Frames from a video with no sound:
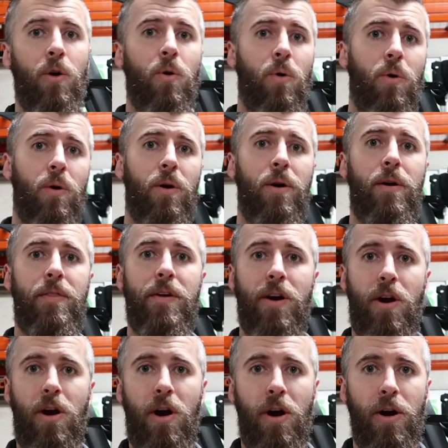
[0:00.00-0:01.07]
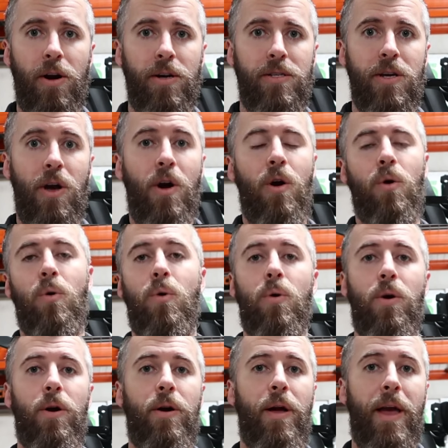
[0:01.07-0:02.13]
or their cart,
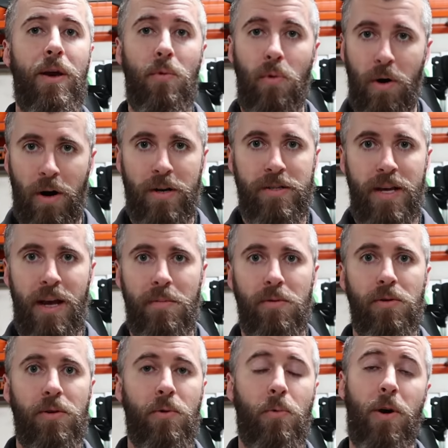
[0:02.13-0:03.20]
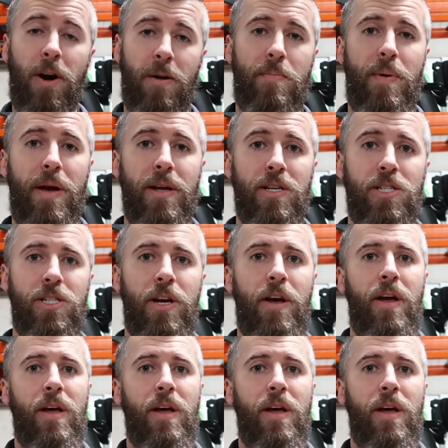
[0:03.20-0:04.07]
or a work table or workbench.